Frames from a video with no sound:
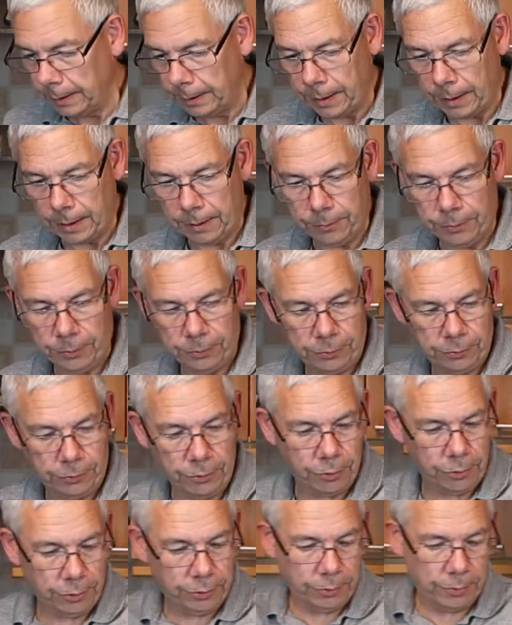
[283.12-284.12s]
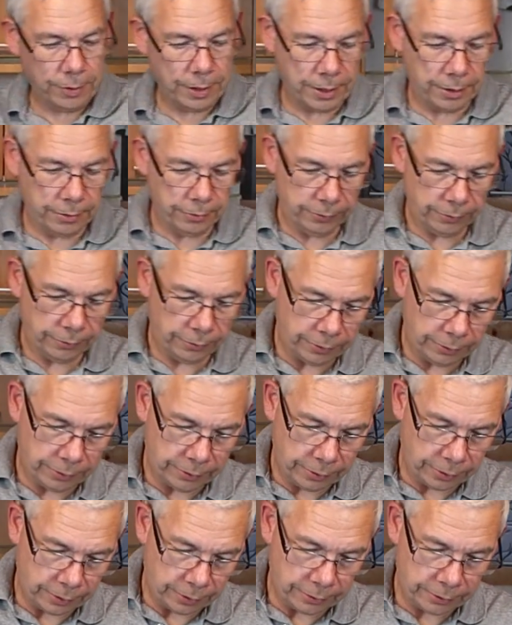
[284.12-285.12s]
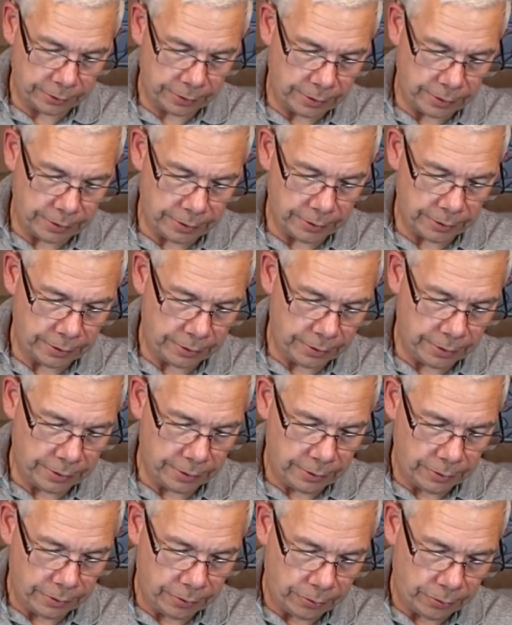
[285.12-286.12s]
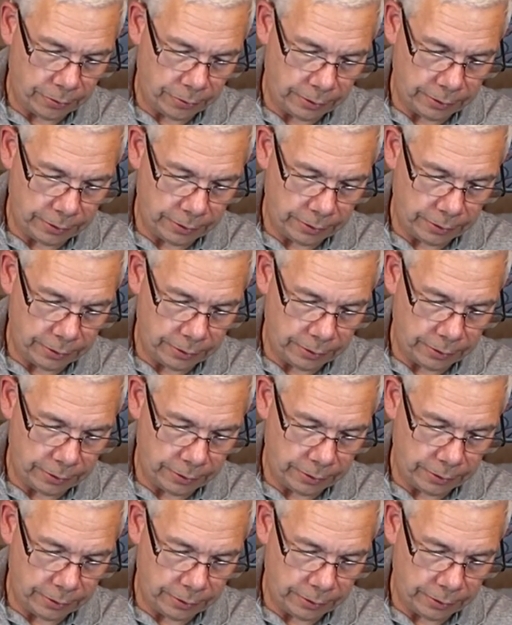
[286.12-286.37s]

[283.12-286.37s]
Then we stir it around so it got all